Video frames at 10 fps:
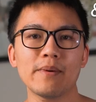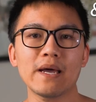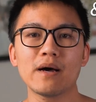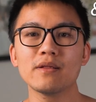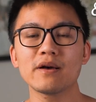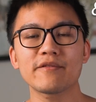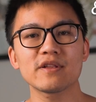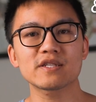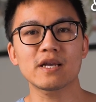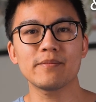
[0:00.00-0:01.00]
my outlook for
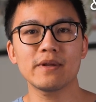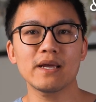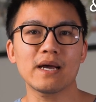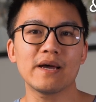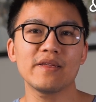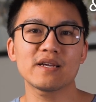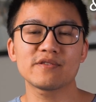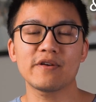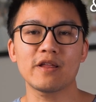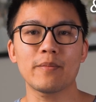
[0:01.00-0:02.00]
this company, I think is
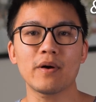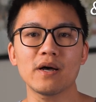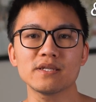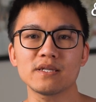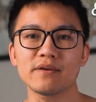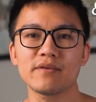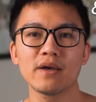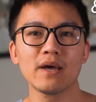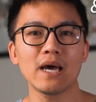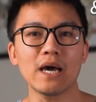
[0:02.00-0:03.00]
fairly positive.
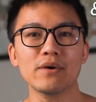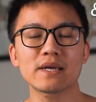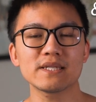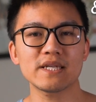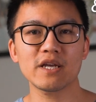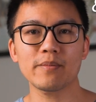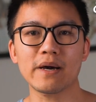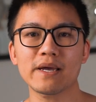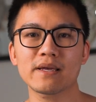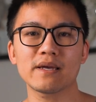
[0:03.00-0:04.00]
I will continue
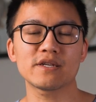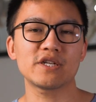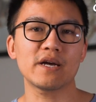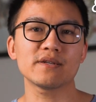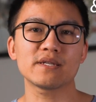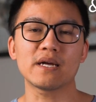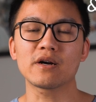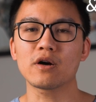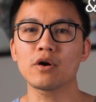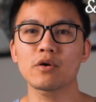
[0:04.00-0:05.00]
buying shares in
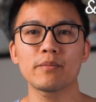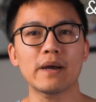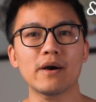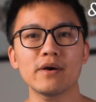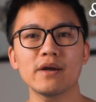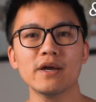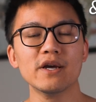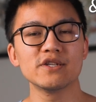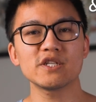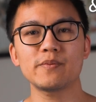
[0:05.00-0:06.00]
Algonquin Power
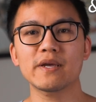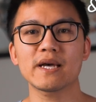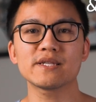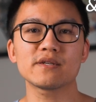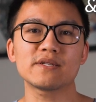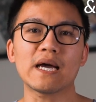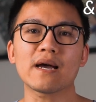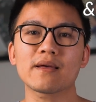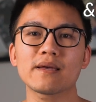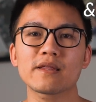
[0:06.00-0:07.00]
just because they're
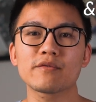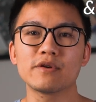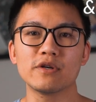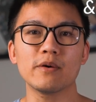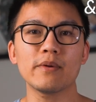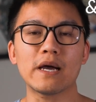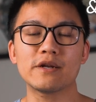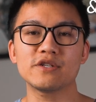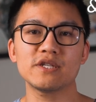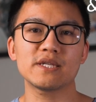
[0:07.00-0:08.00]
tackling the renewable
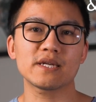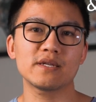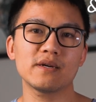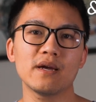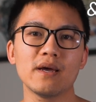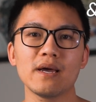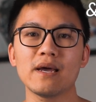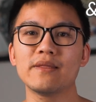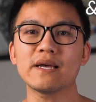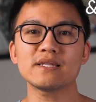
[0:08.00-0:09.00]
energy sector
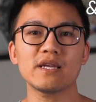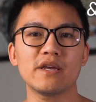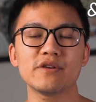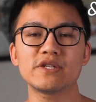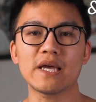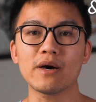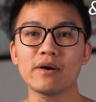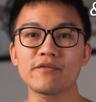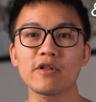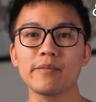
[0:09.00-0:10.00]
and that's a huge
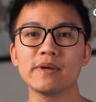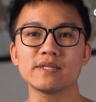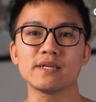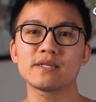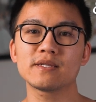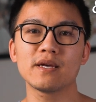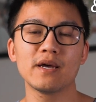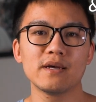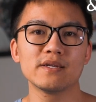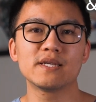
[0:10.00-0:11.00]
tailwind for the business.
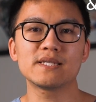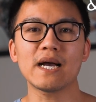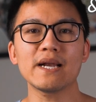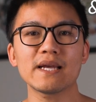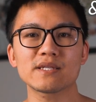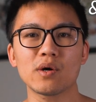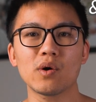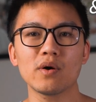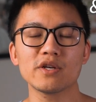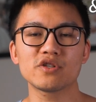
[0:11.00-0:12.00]
Society as a
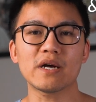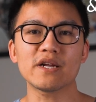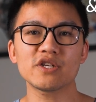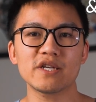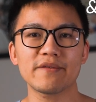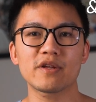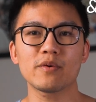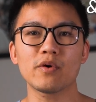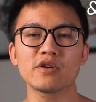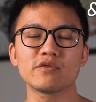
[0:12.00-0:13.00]
whole is trying to shift
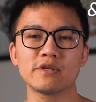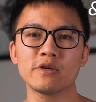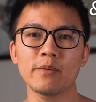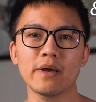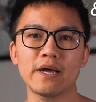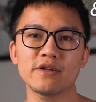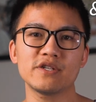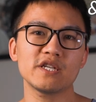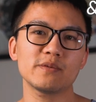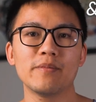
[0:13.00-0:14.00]
towards renewable
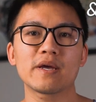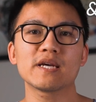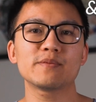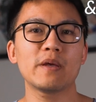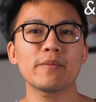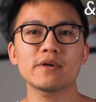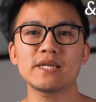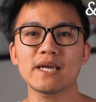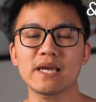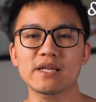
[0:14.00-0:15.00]
energies because people are
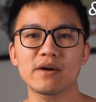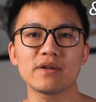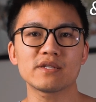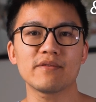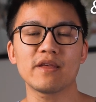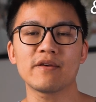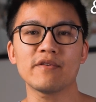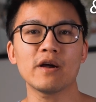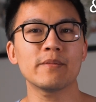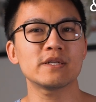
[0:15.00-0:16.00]
taking notice of the
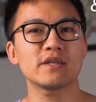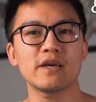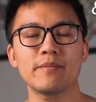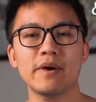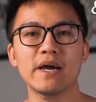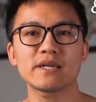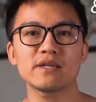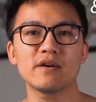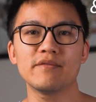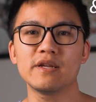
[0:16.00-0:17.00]
environmental impact
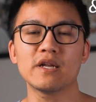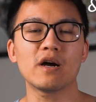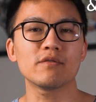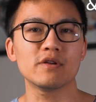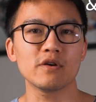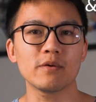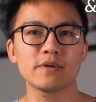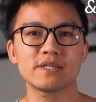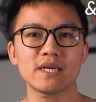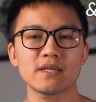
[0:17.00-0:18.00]
of the non-renewable
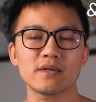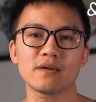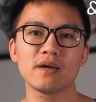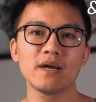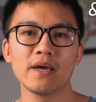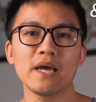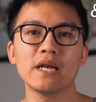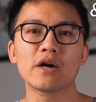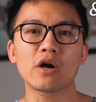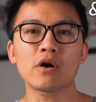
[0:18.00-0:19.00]
sector.
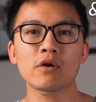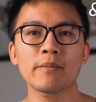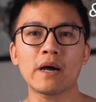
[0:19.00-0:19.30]
Now, Algonquin